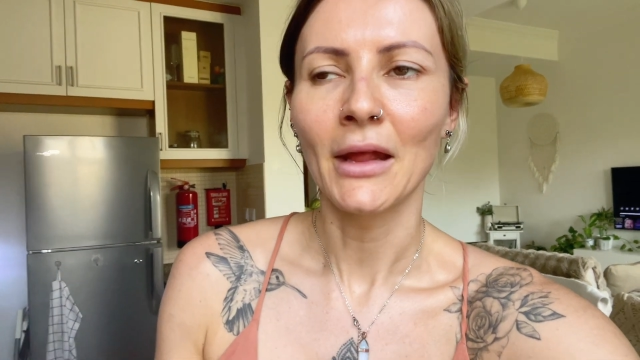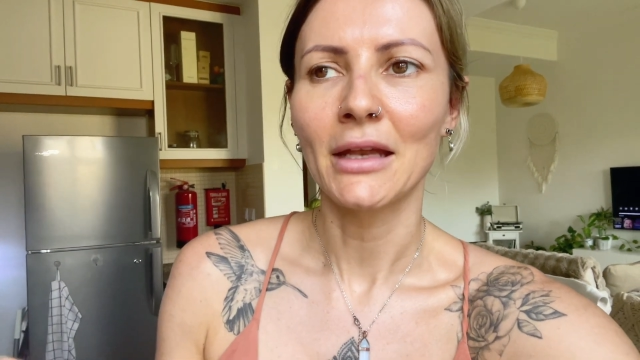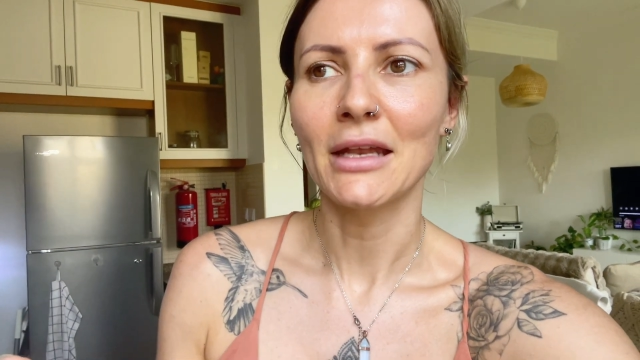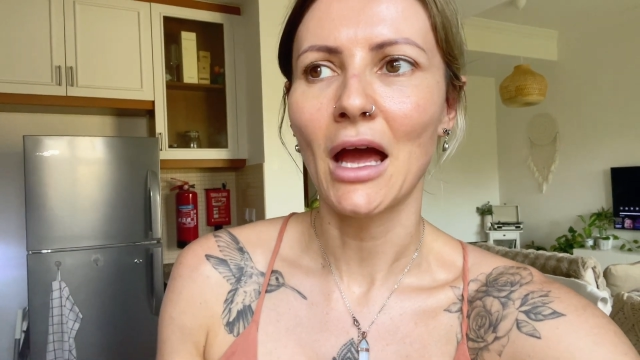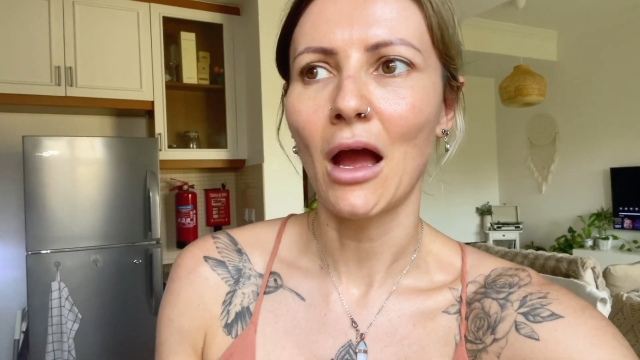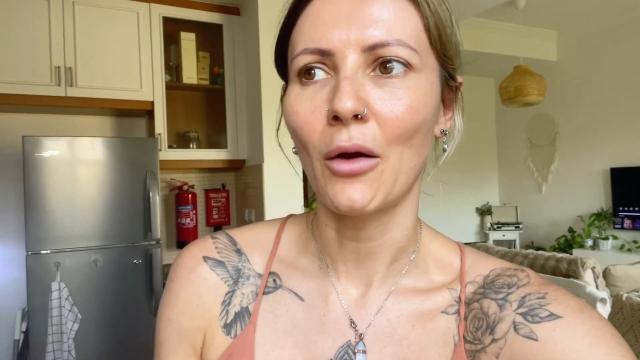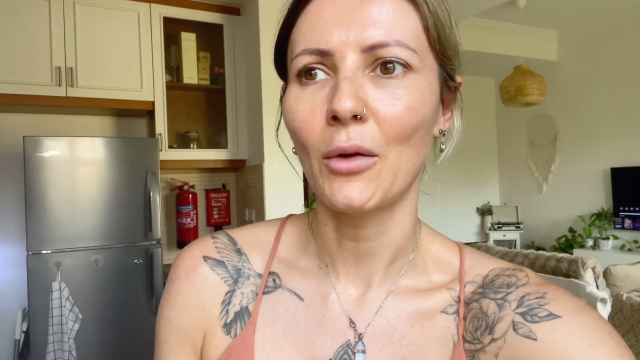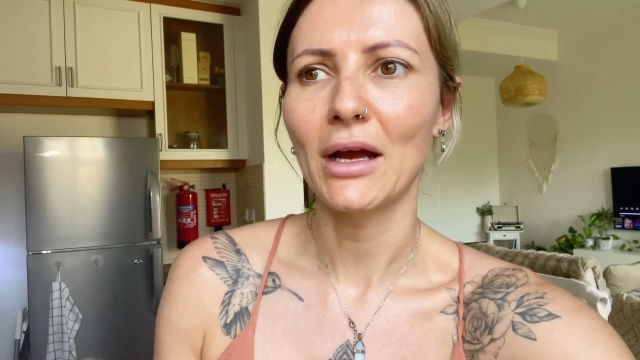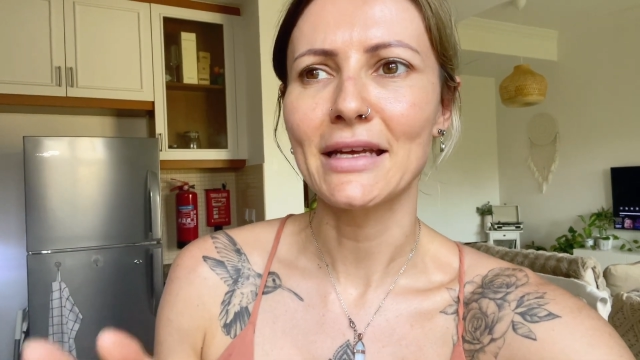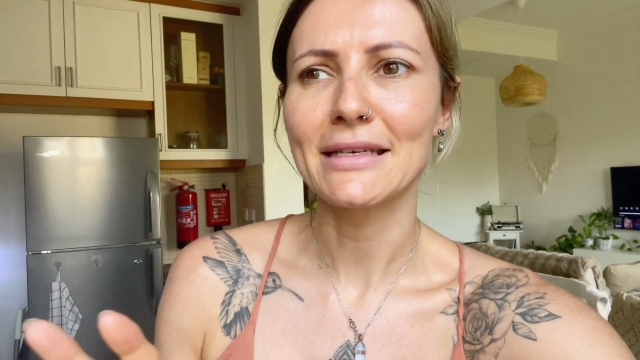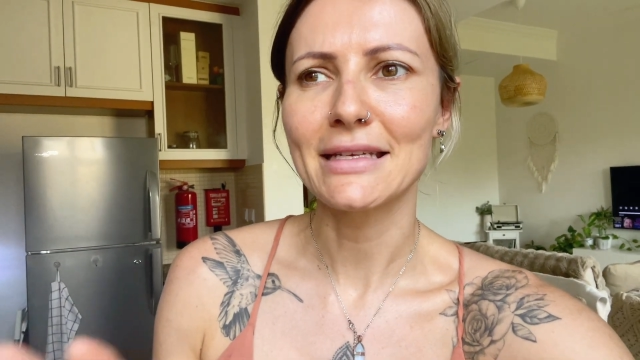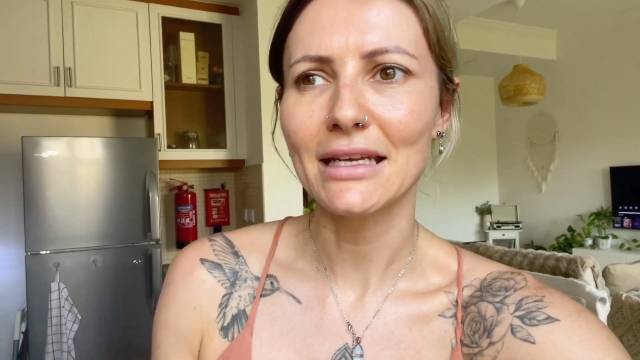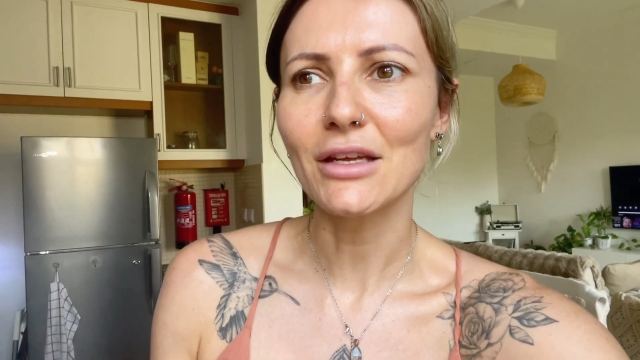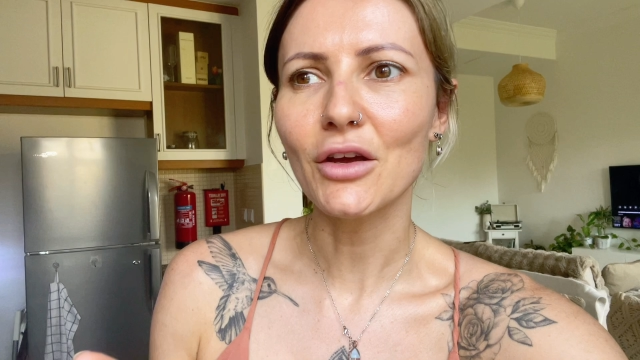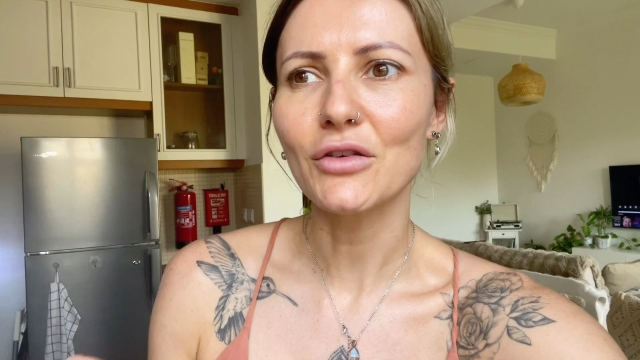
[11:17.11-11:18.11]
Now, I
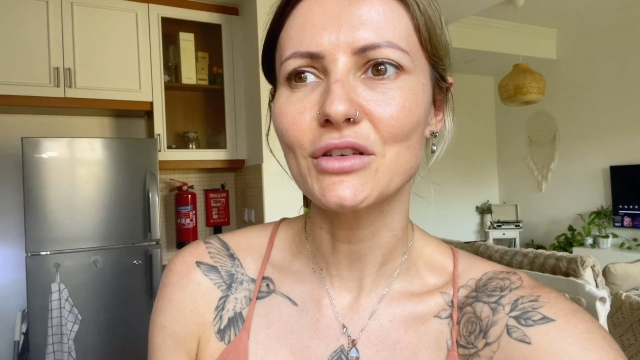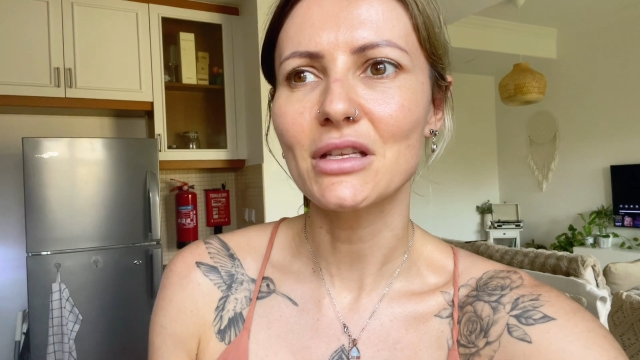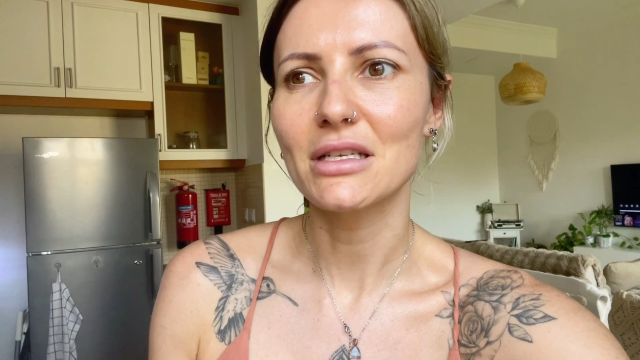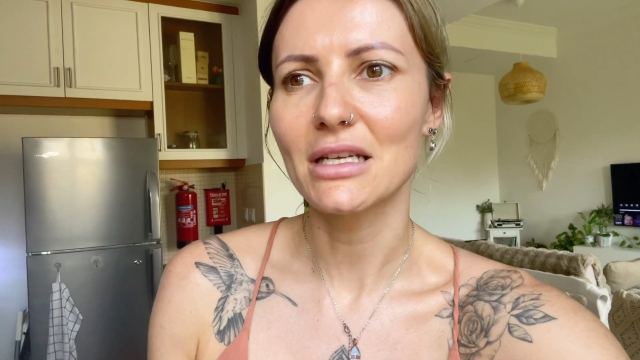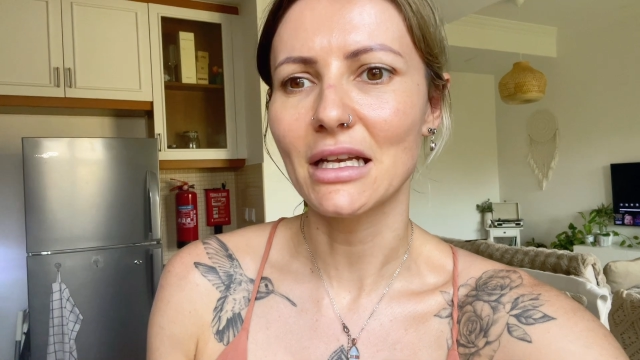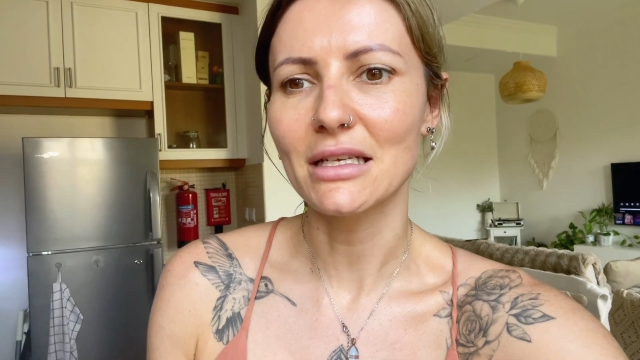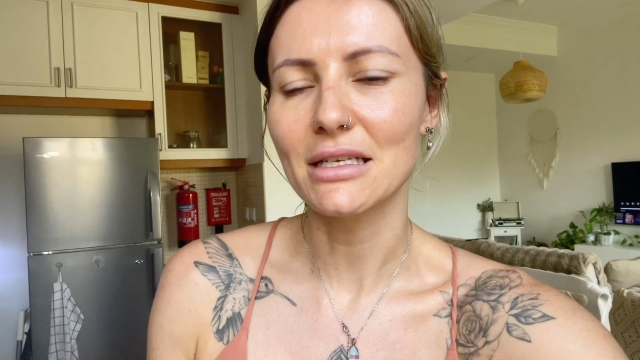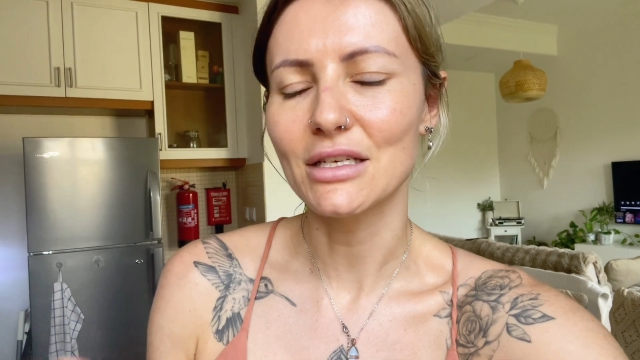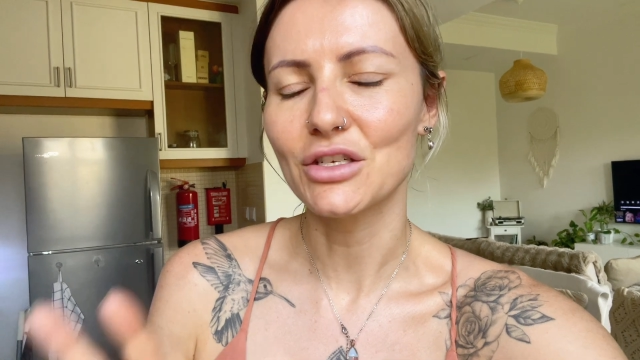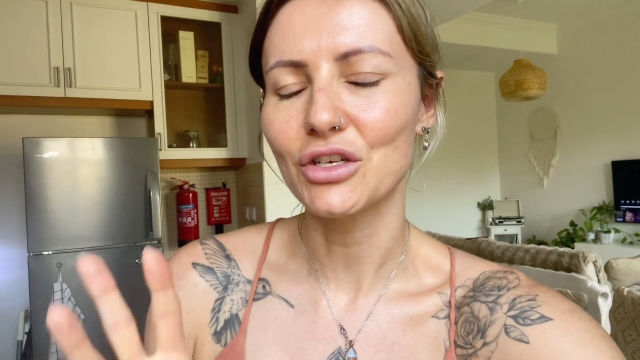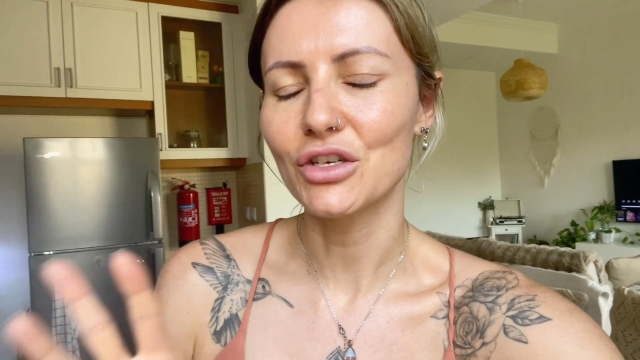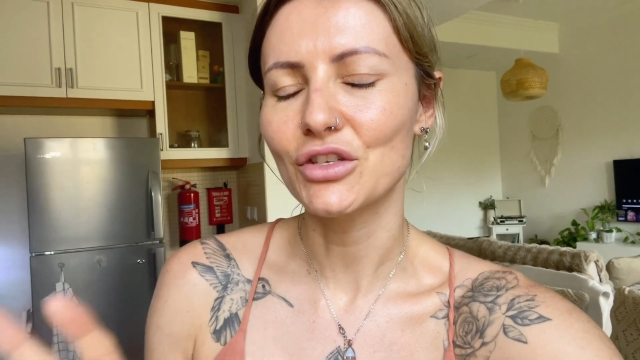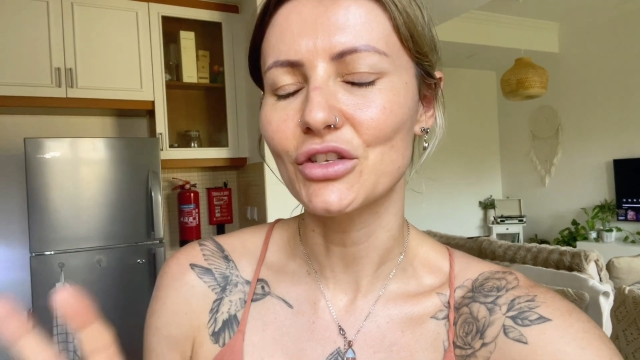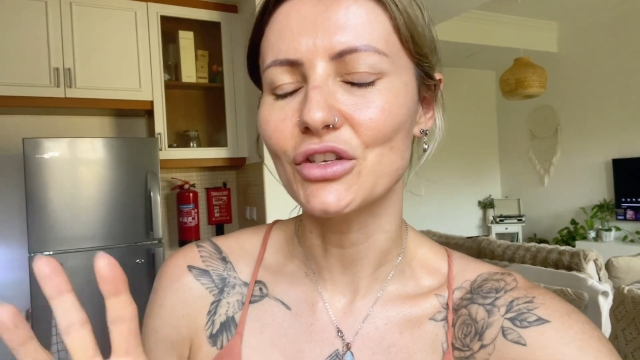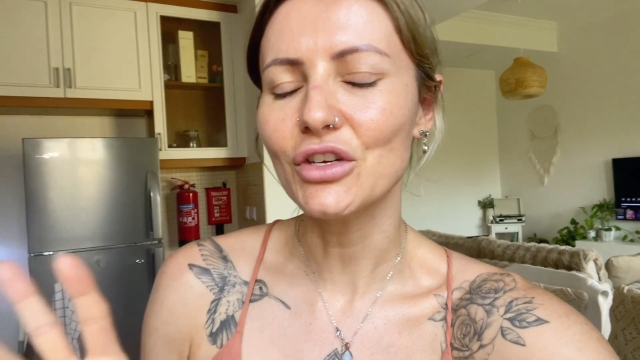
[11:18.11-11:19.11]
did go to the dentist
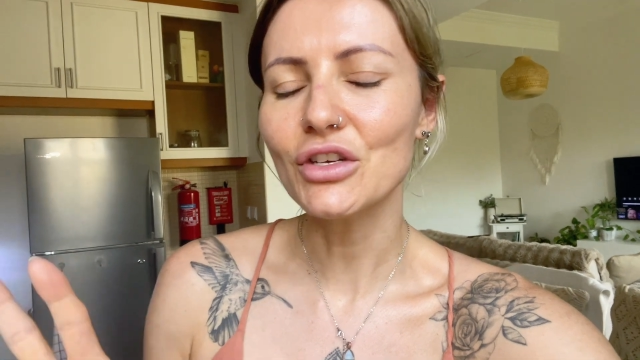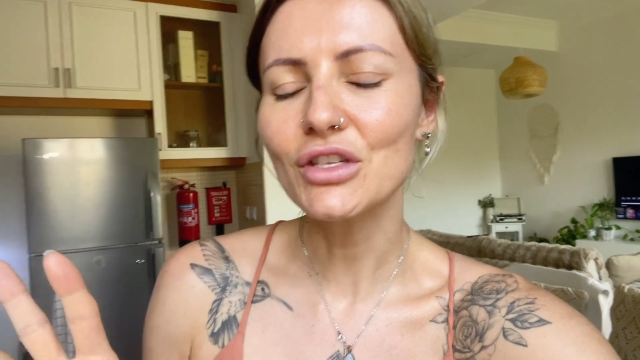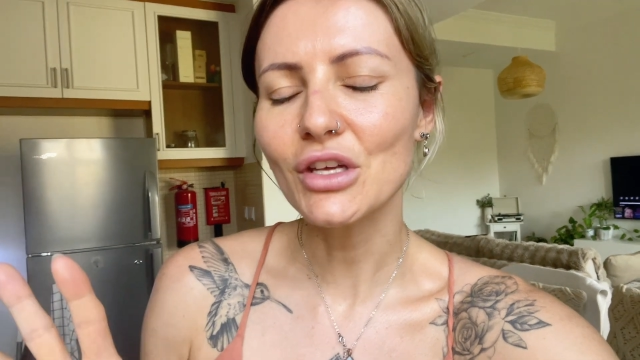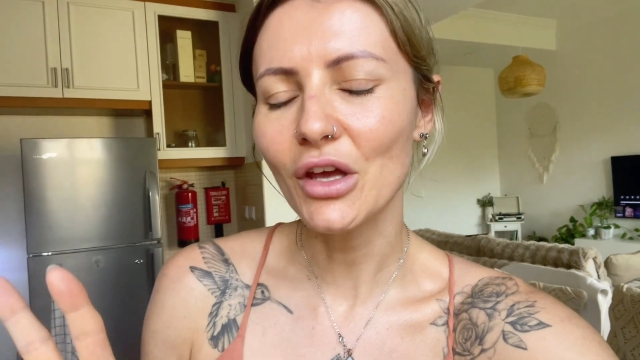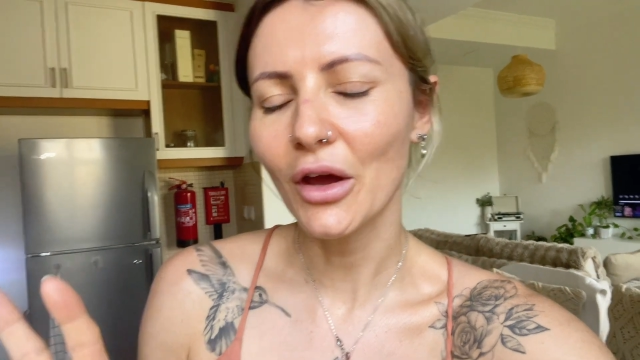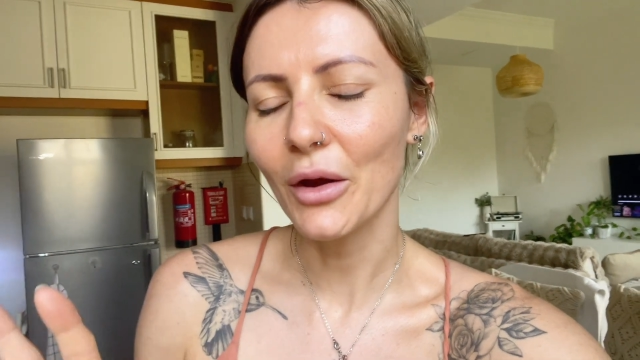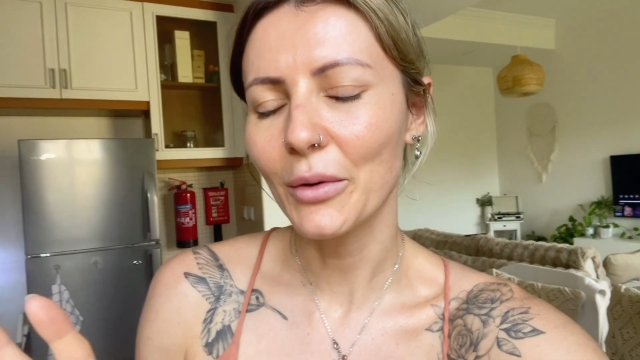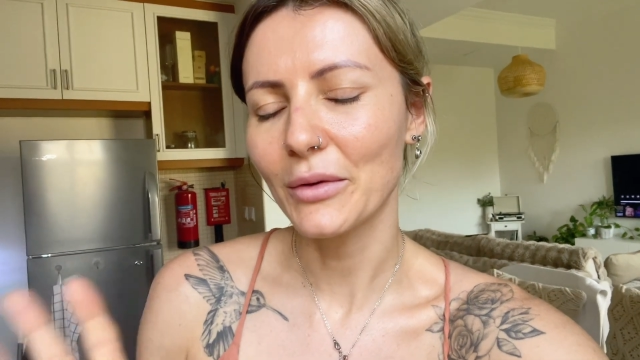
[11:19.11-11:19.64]
years and years ago,